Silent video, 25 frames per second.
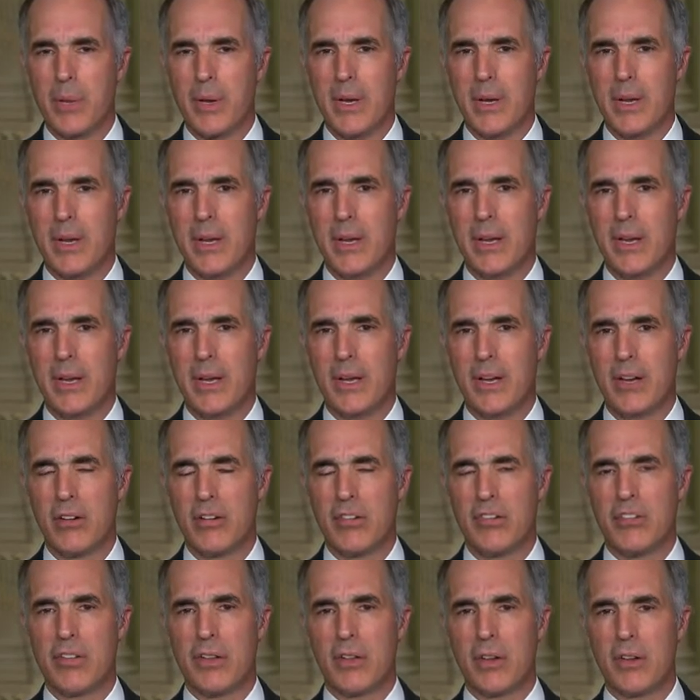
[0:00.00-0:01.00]
But
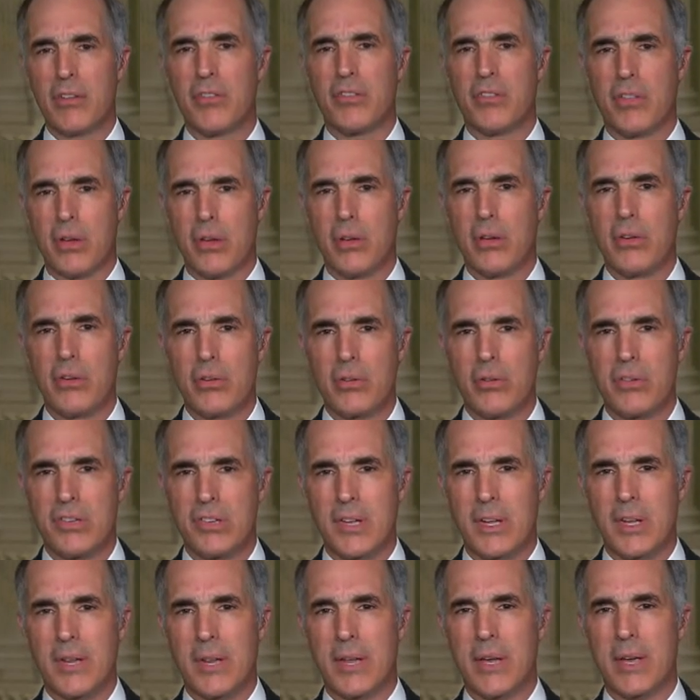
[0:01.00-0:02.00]
here's the good
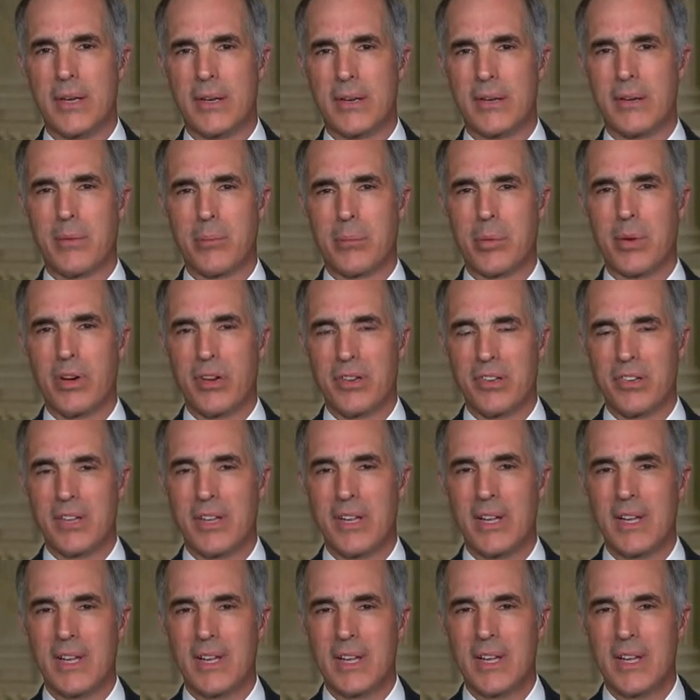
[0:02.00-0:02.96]
news on that, Piers,